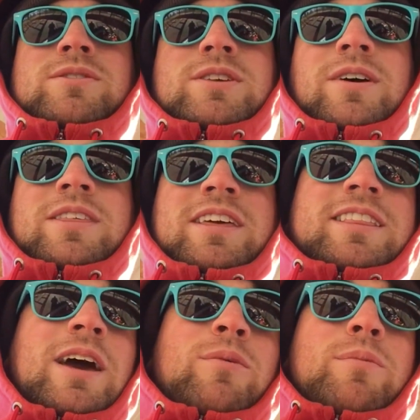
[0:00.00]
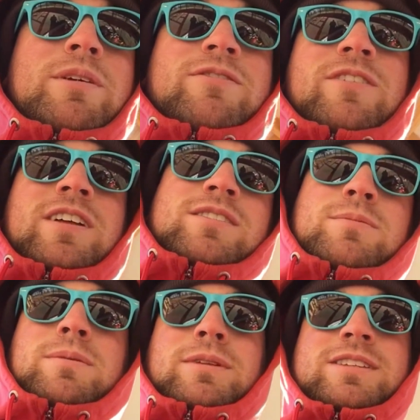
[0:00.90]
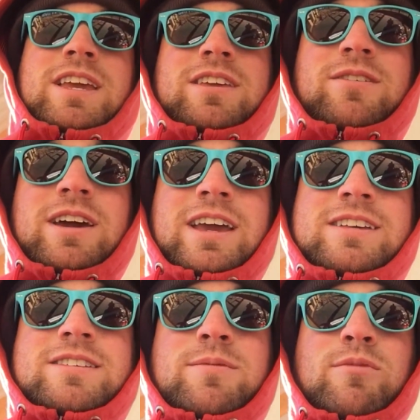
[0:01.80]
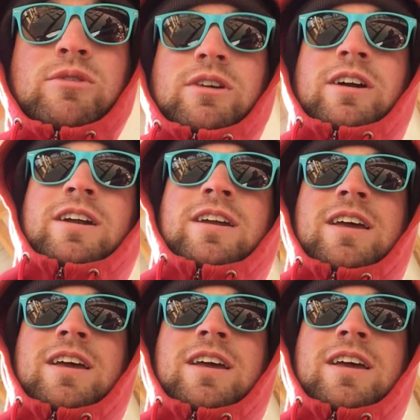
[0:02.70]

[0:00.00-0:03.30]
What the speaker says: so I think that will be fun to be able to take you guys more